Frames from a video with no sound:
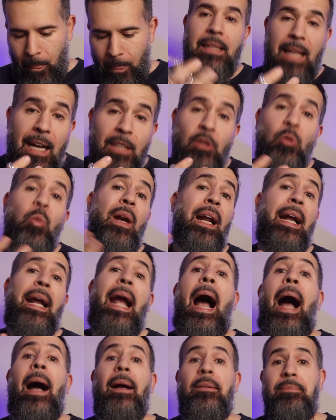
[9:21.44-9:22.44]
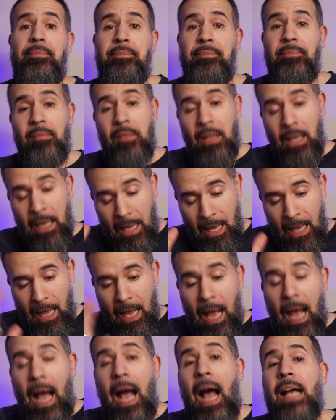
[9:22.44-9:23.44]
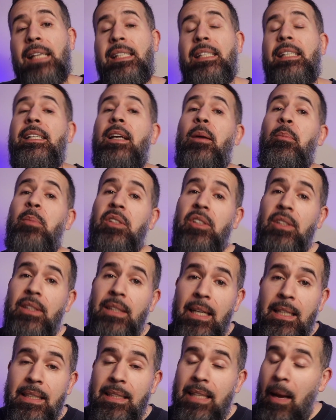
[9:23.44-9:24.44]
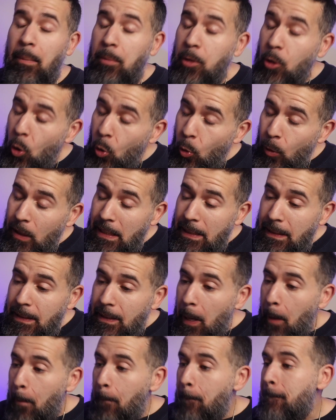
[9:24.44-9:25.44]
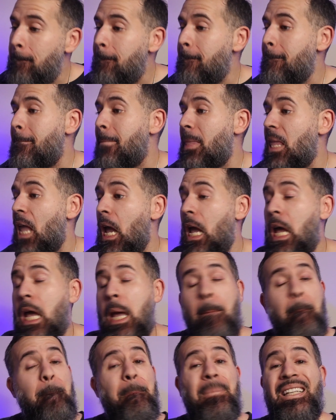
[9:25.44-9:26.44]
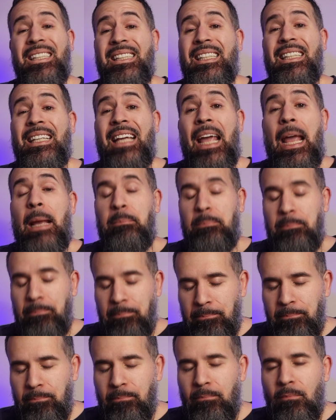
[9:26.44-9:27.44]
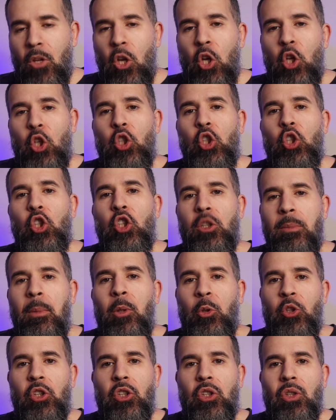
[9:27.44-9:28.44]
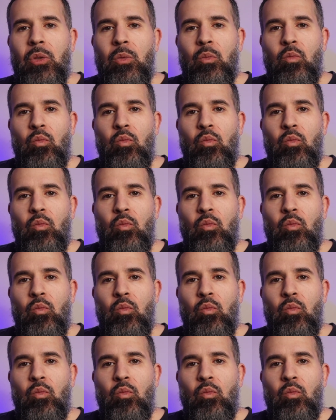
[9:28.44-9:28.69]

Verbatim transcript: That's what I got. I see y'all bitches next time. You know who it is. Biggest in the game. Smooches.